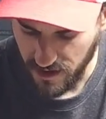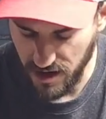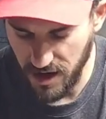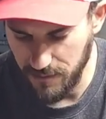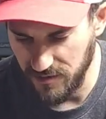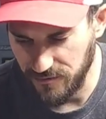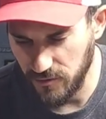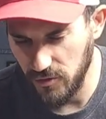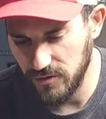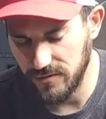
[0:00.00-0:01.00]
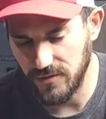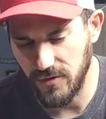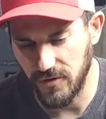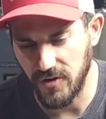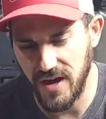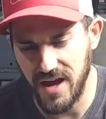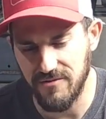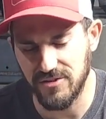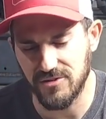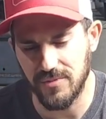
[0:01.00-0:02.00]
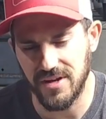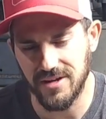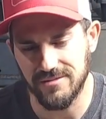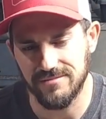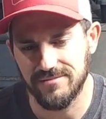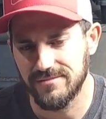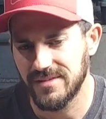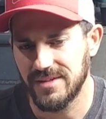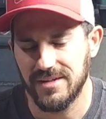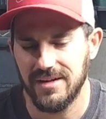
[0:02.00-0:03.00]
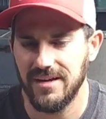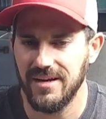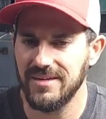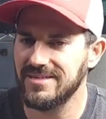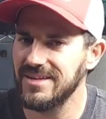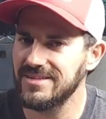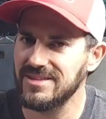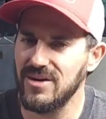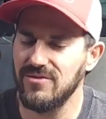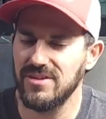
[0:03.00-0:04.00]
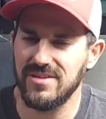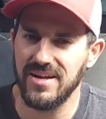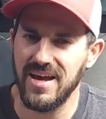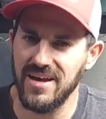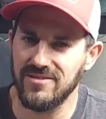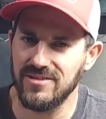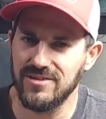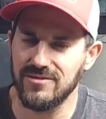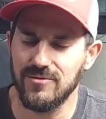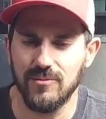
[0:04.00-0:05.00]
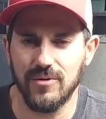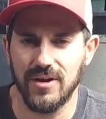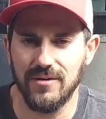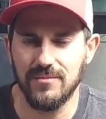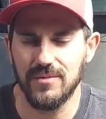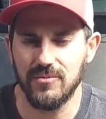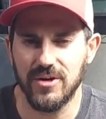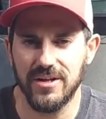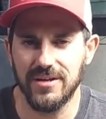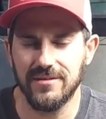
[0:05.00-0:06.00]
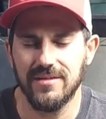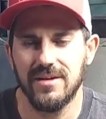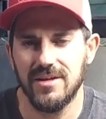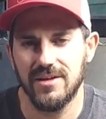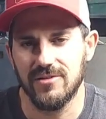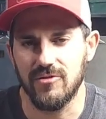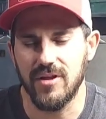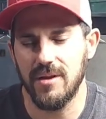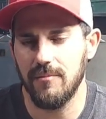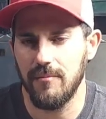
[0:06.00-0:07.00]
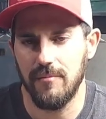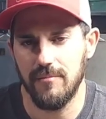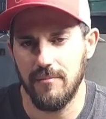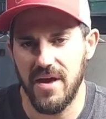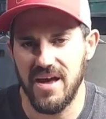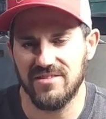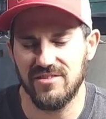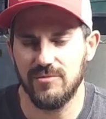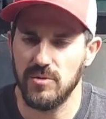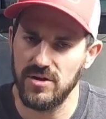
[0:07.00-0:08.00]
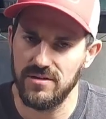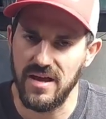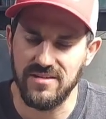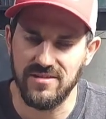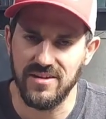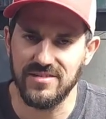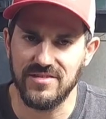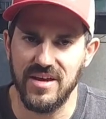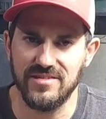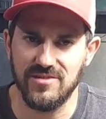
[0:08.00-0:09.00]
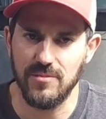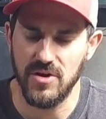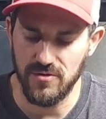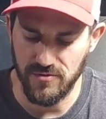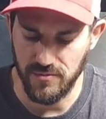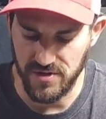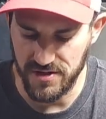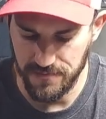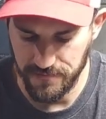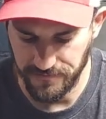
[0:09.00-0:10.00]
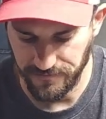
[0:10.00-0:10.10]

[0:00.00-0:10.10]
The fruit, they're going to average about, I'd say 7 to 10 ounces from what I've been reading. So they're not massive, but that's a nice sized tomato for me.